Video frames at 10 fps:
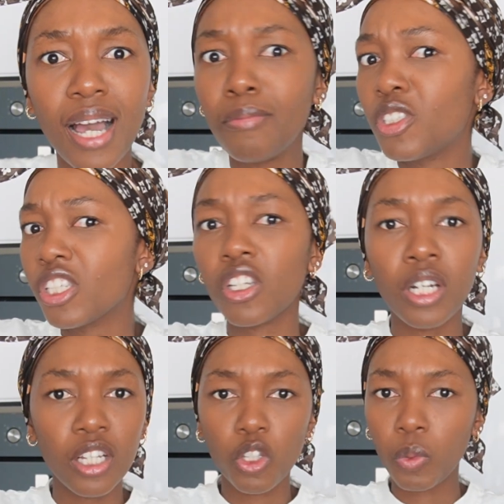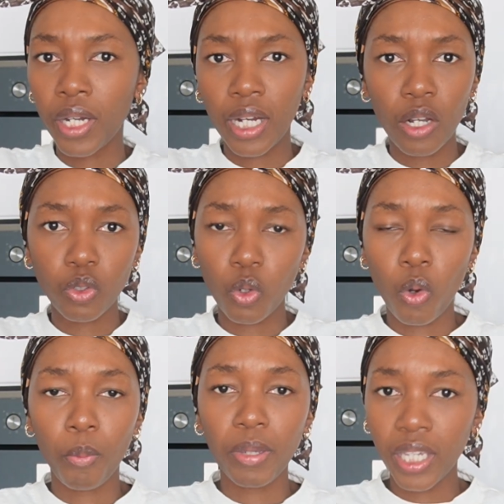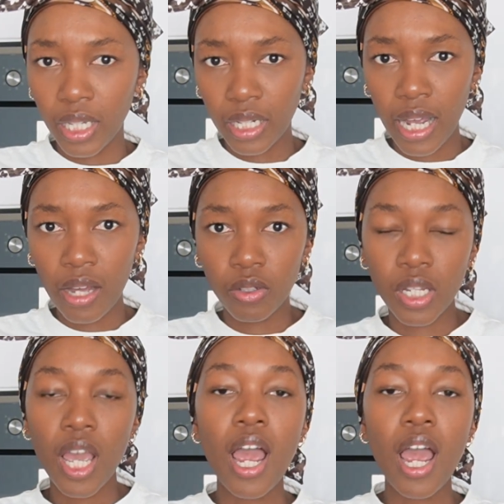I'm just gonna sweat it out or pee it out.